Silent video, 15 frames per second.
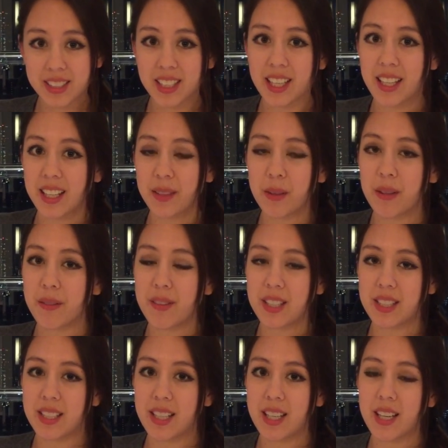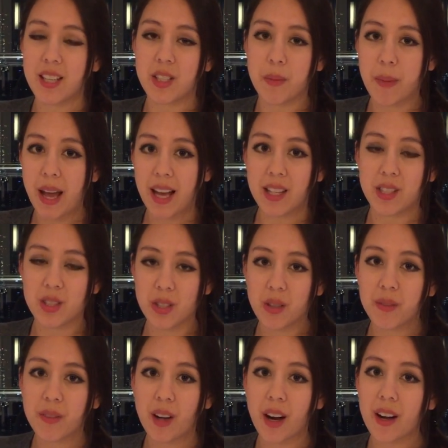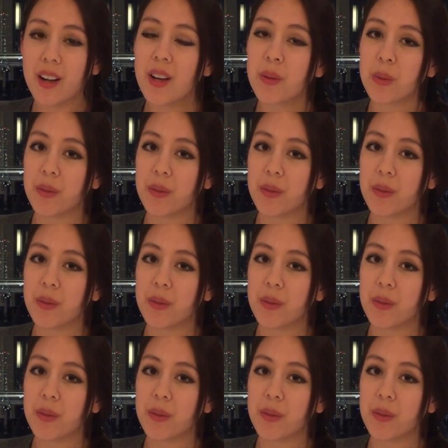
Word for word: city that we've visited in Japan so far.